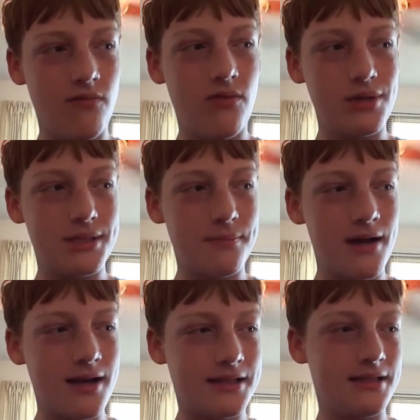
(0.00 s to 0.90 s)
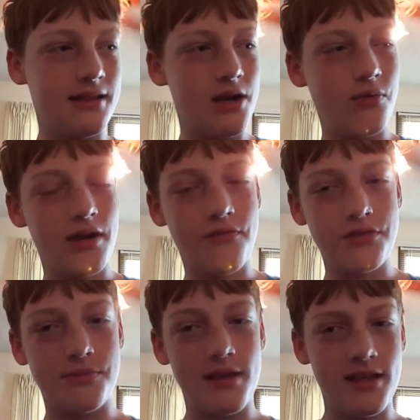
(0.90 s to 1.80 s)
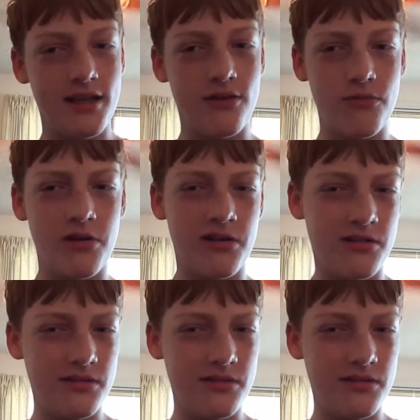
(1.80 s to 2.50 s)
voice box in there, whatever's making it work,